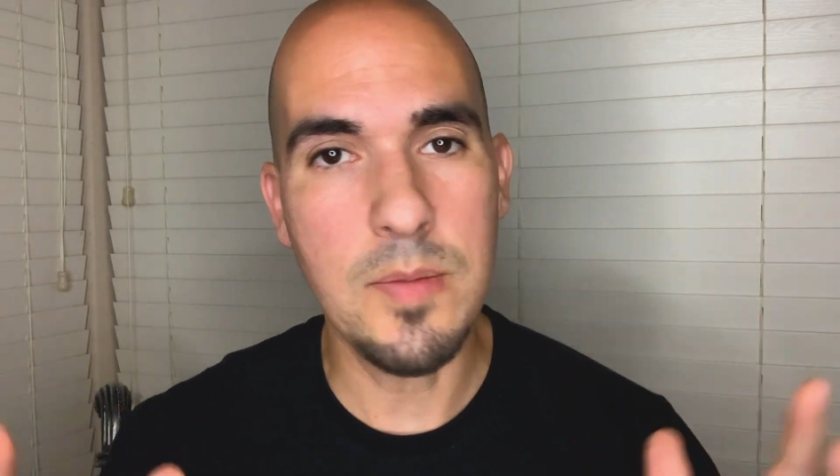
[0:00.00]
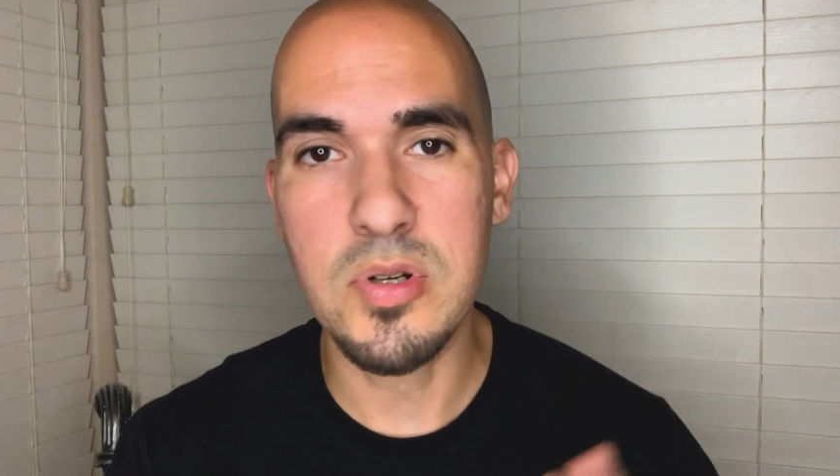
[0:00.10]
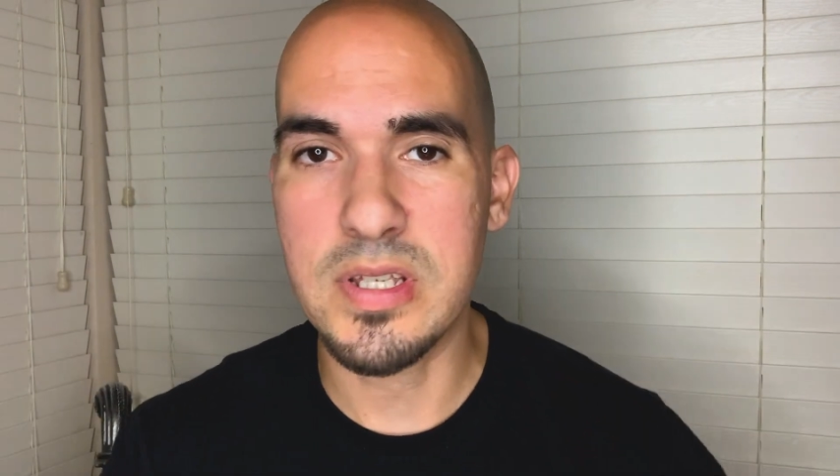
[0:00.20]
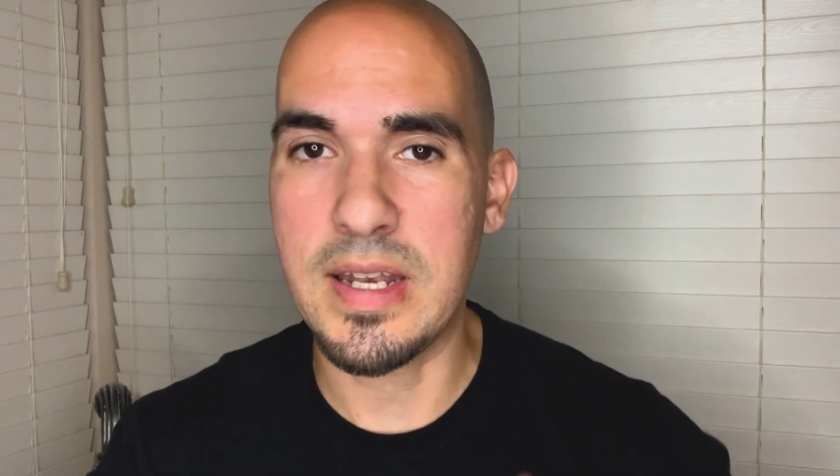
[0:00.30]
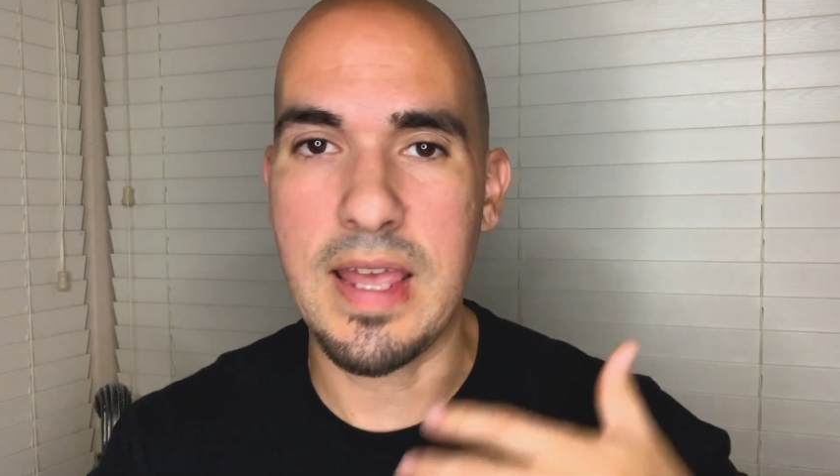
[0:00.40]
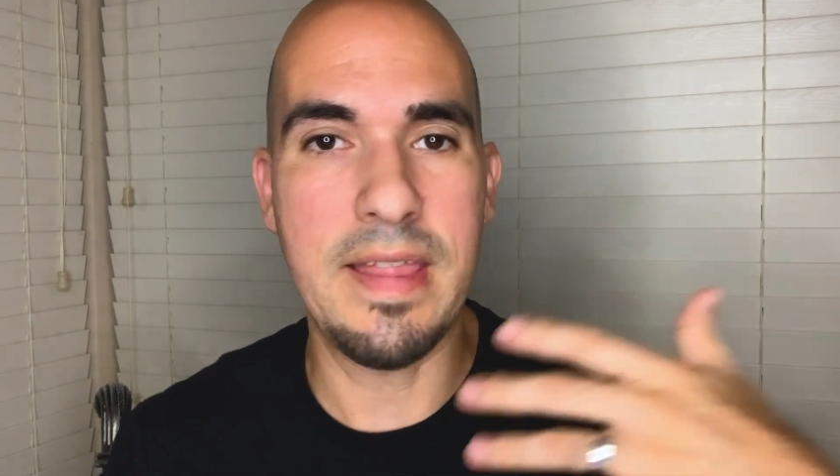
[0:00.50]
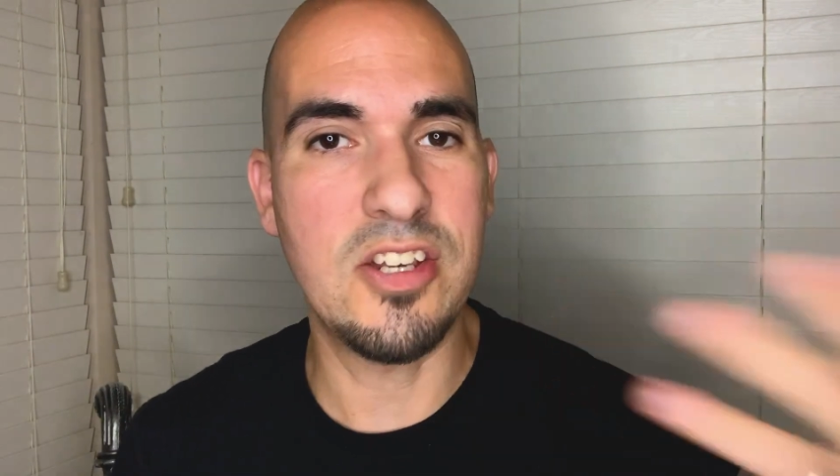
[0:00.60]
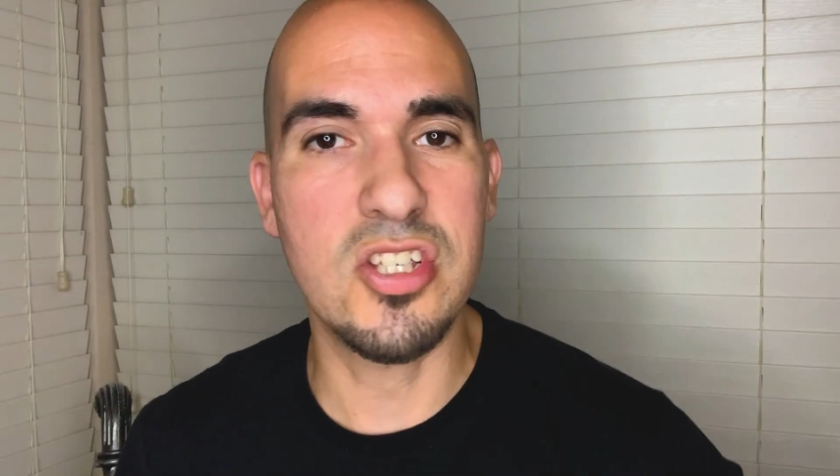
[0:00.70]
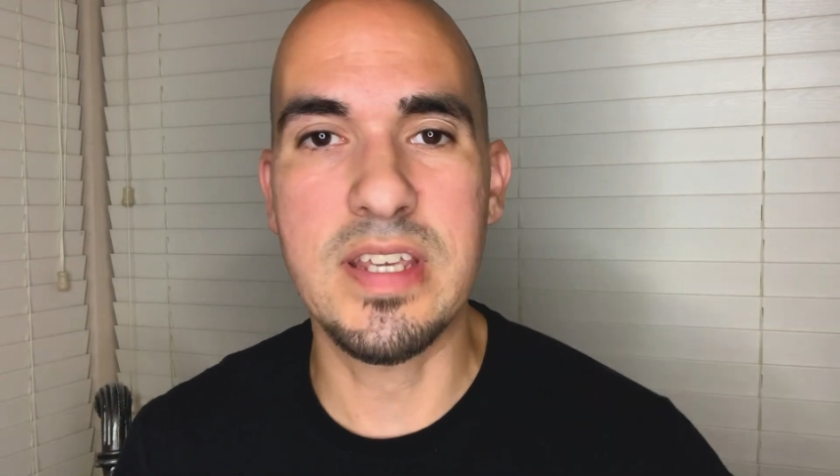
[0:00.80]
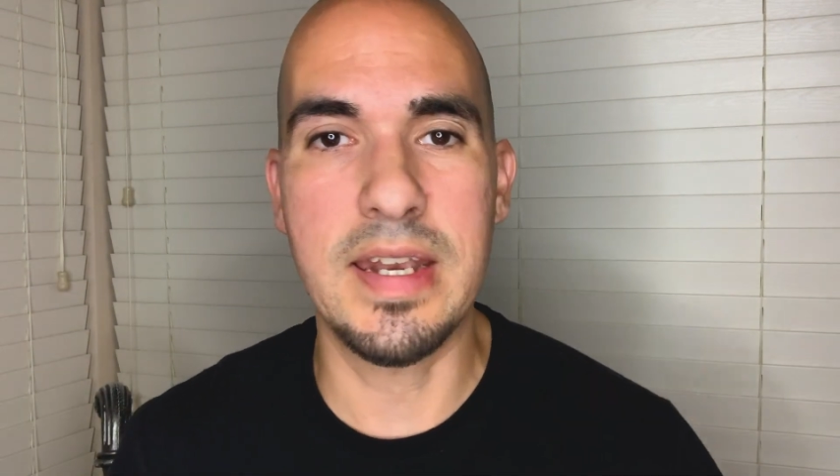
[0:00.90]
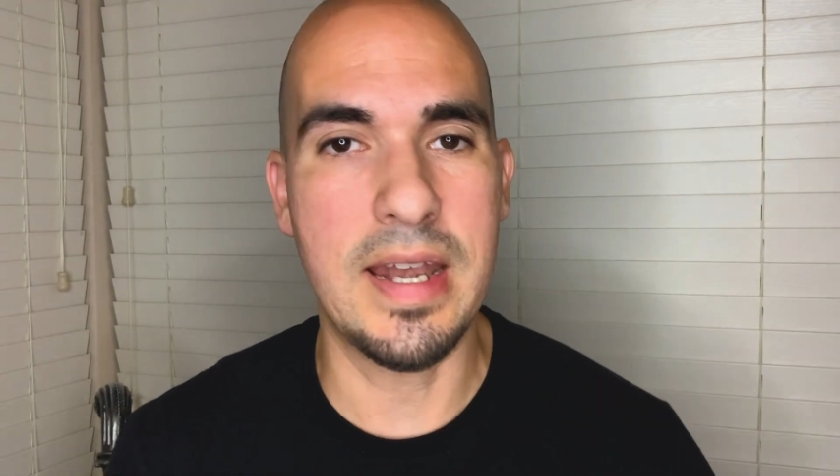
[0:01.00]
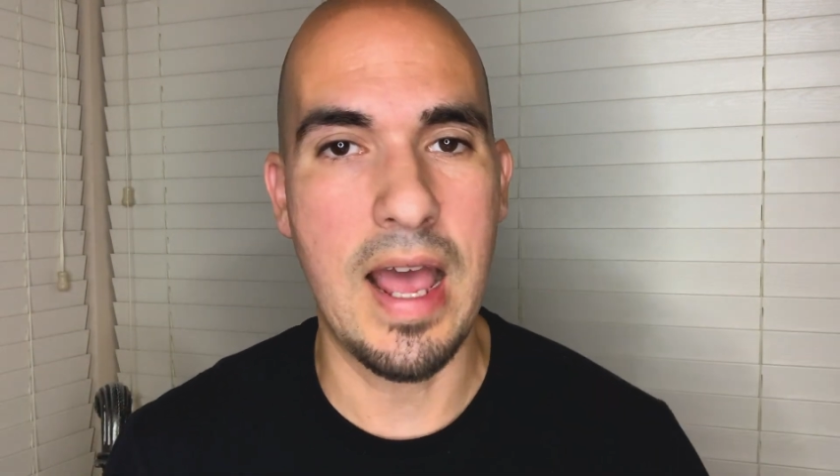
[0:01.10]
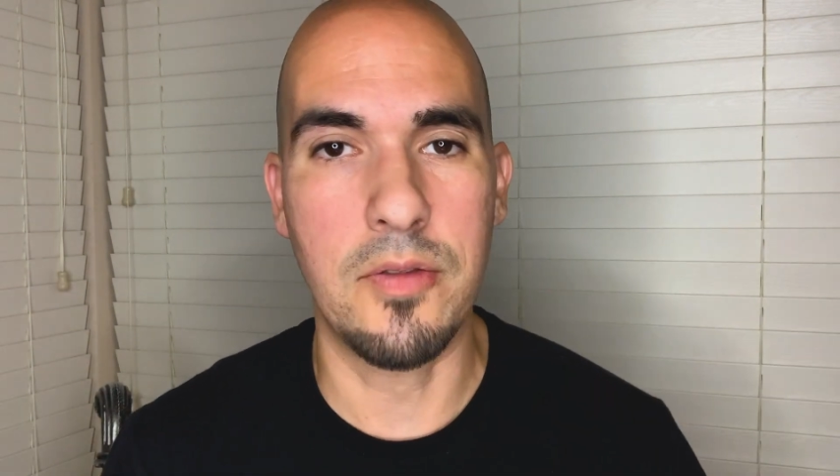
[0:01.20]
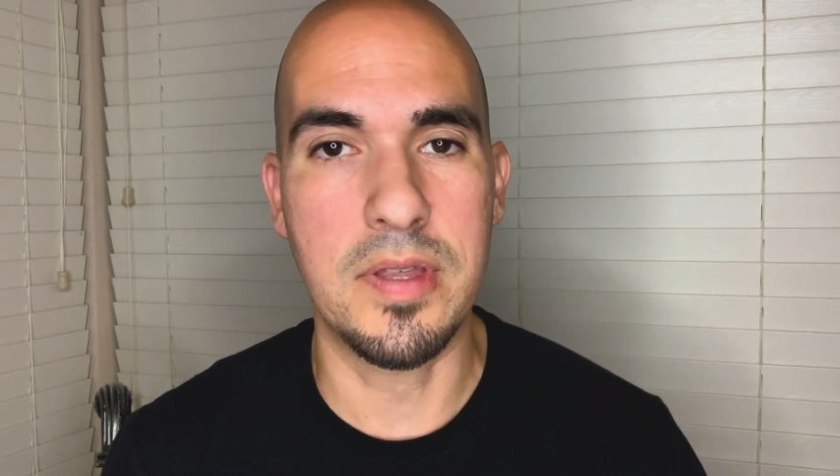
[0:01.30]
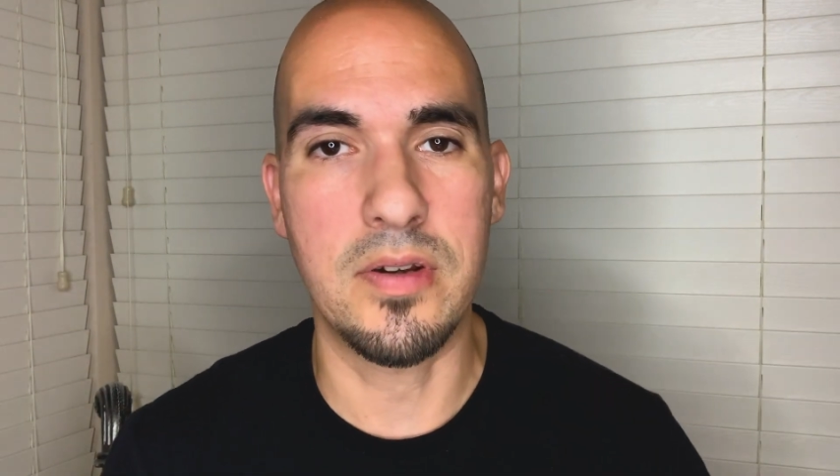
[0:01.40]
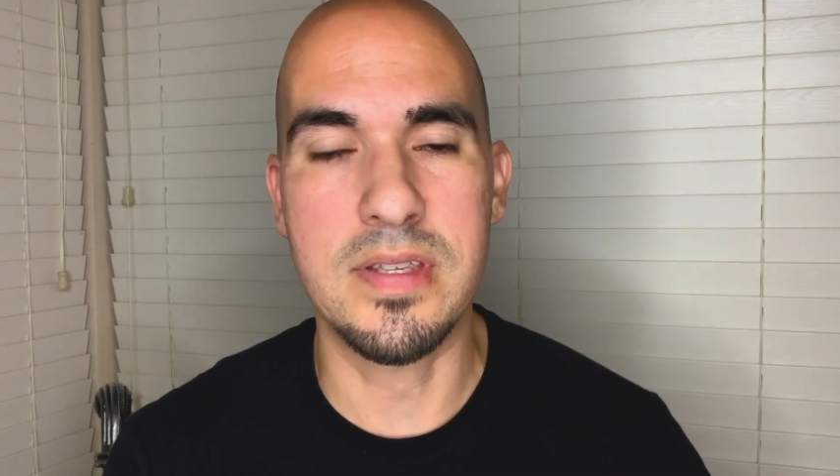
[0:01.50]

80%, and then just get it out there.